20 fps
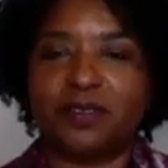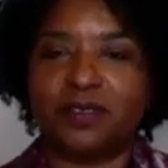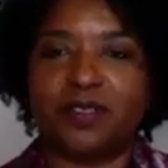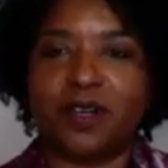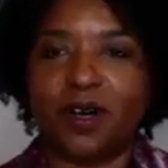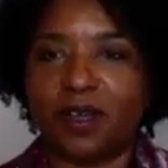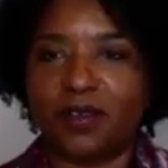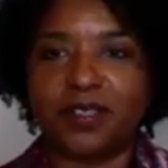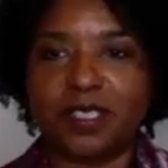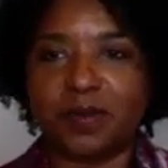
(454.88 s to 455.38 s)

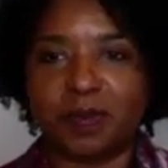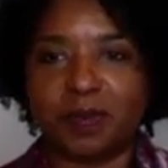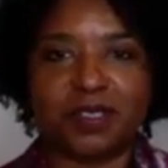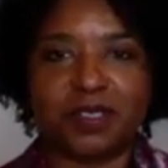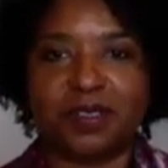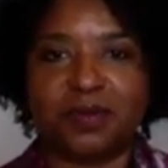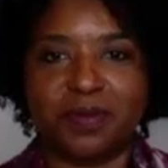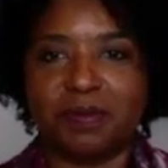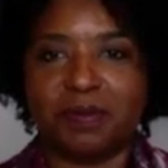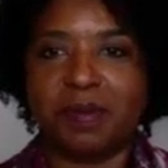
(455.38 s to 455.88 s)
call this
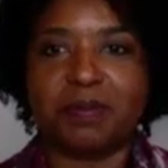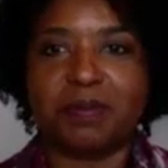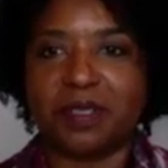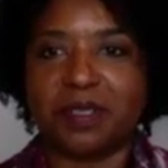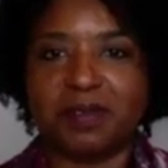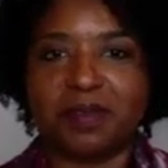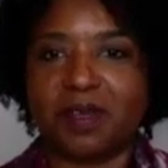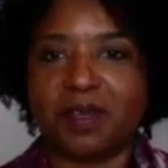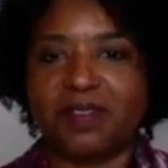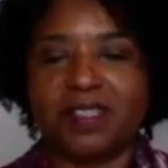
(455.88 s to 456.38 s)
person, remember
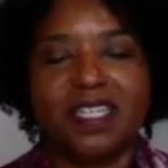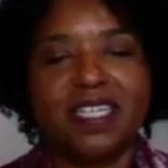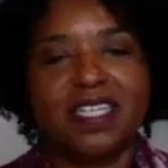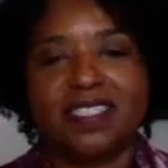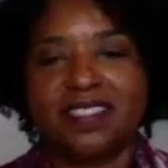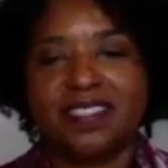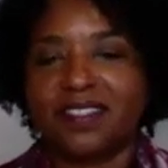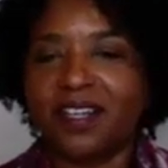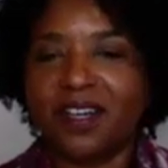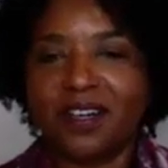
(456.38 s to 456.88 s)
to call.
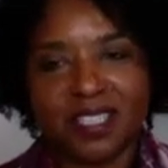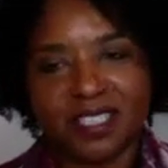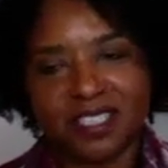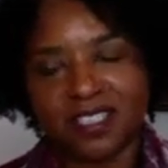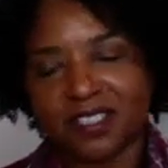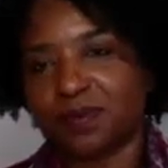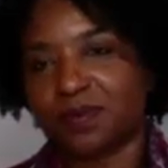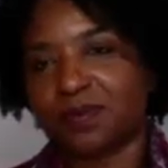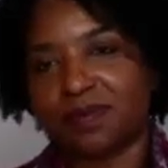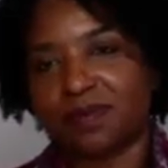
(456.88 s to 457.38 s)
No, I
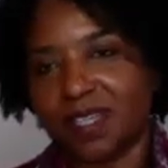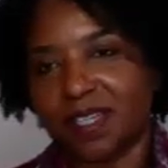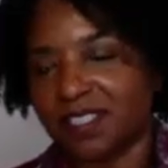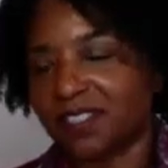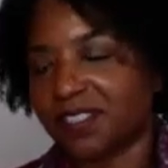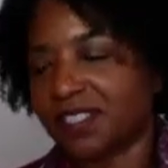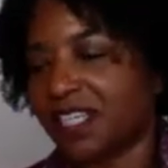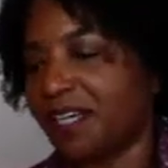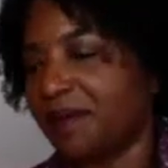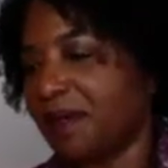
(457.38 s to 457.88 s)
just
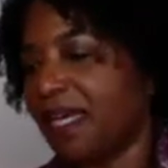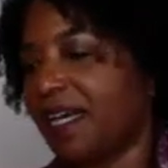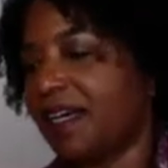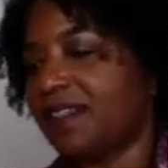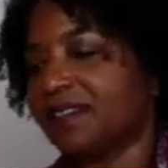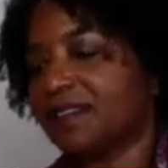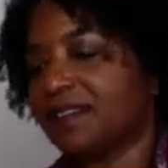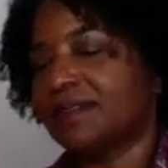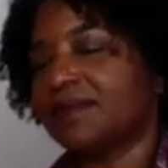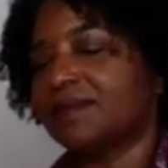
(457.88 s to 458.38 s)
come
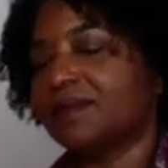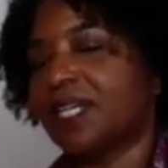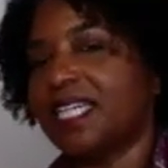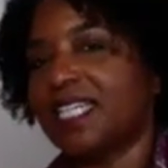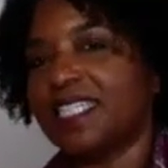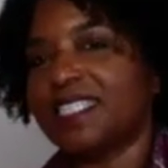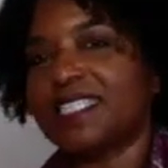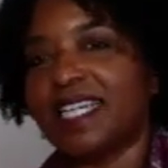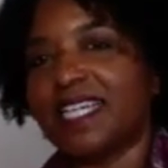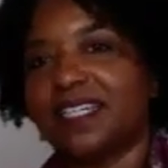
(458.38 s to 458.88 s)
out,
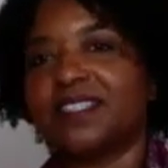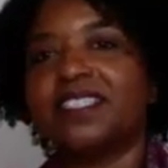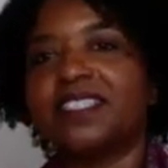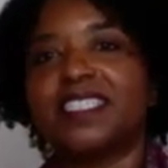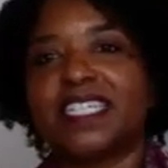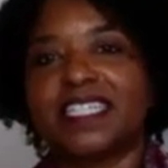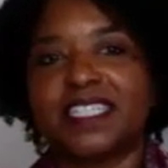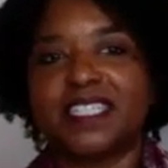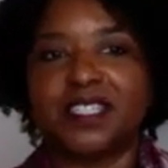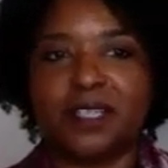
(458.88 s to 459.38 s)
write it down,
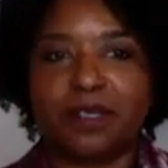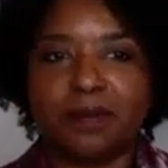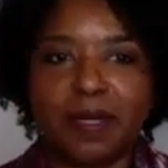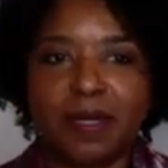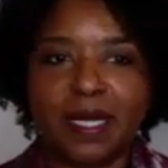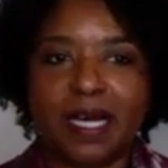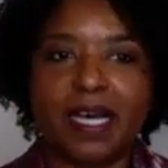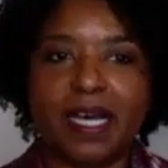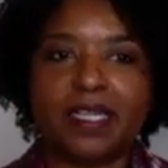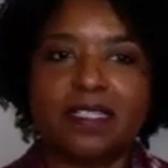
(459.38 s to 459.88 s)
and I can go
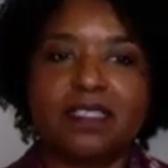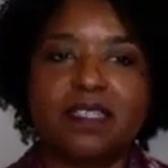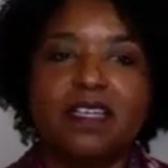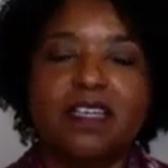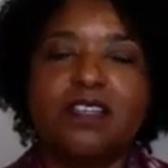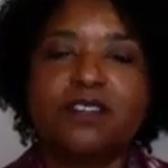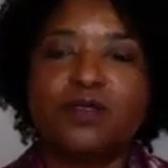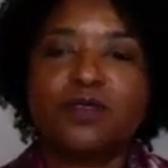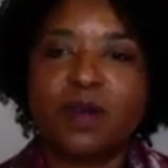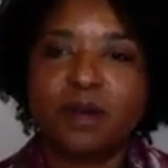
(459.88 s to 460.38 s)
back.
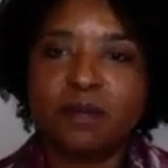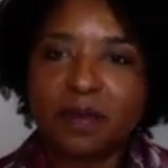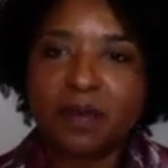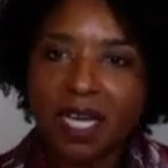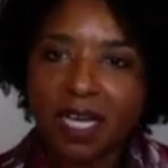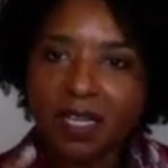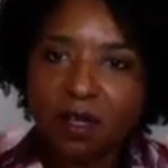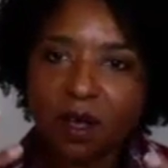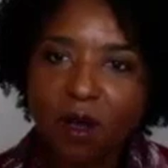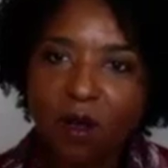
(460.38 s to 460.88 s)
So I'm
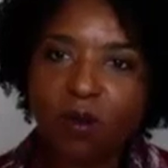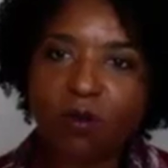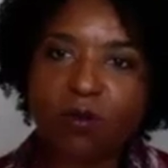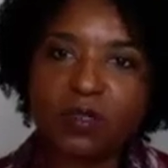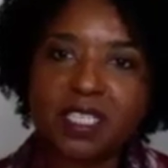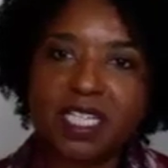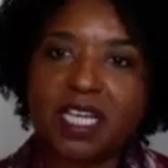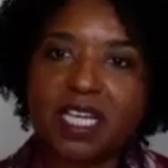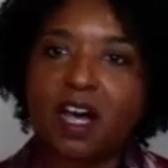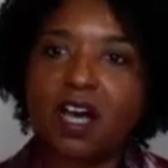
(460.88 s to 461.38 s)
not
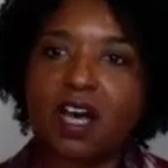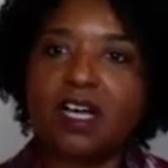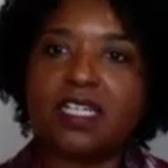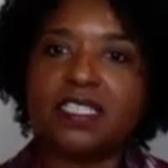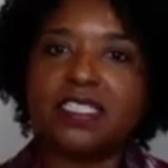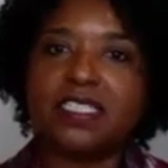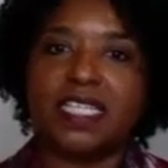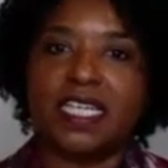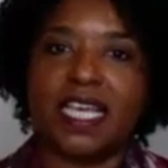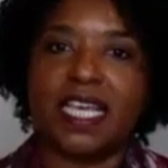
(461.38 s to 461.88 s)
holding
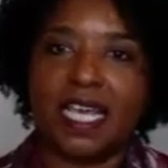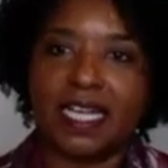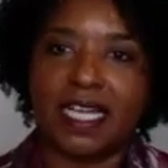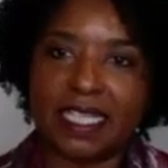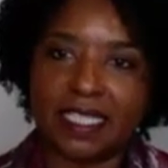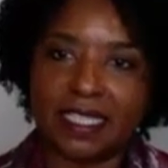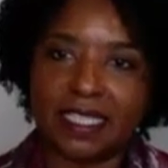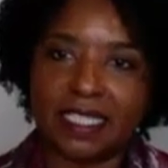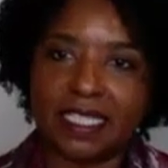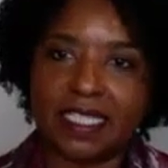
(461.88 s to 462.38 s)
on to
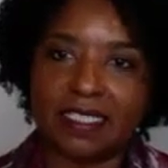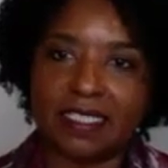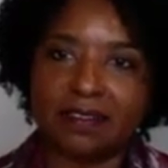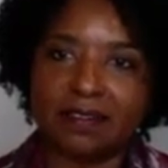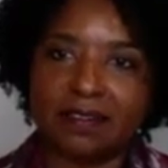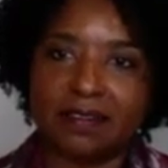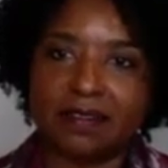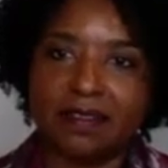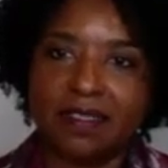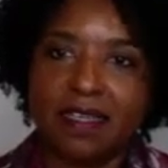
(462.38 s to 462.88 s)
anything.
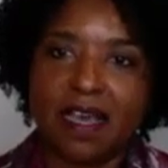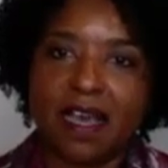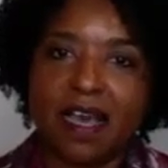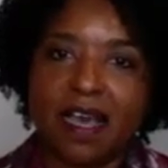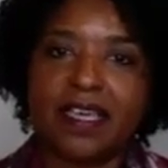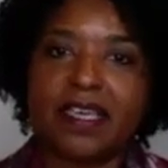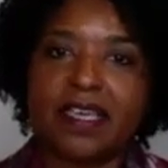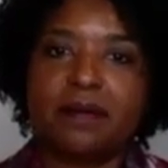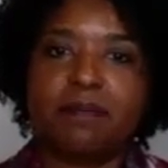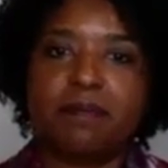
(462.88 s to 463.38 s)

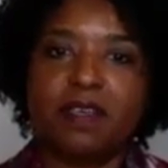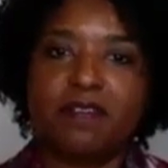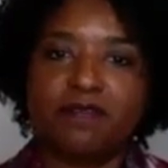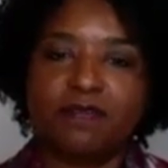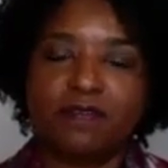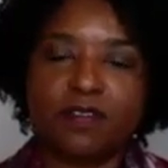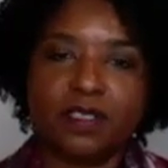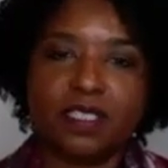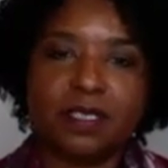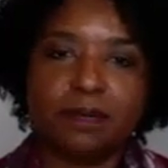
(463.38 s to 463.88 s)
I can be
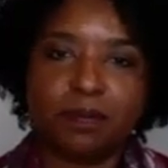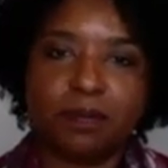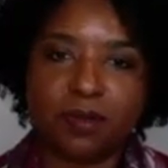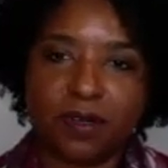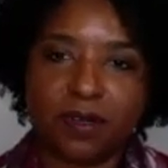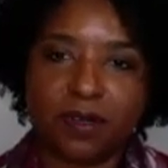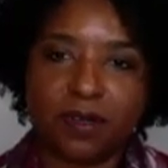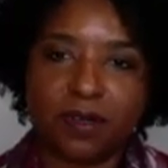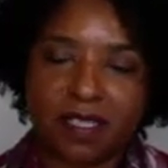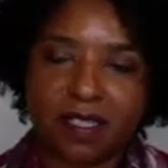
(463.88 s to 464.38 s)
fully
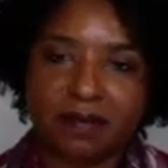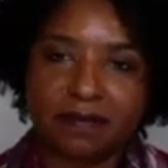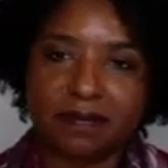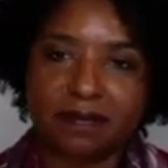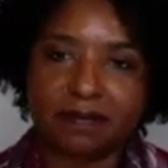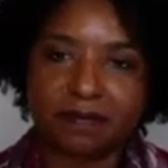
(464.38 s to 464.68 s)
present.